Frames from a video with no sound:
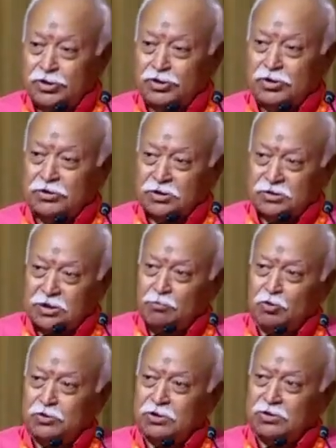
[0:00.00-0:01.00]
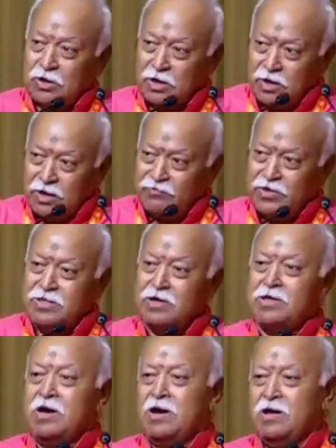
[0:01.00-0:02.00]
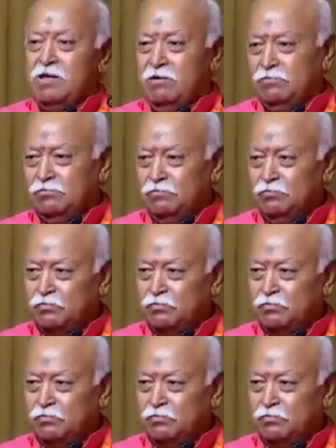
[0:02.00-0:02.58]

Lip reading: Nishchita Samuchita Rana Vijayaya,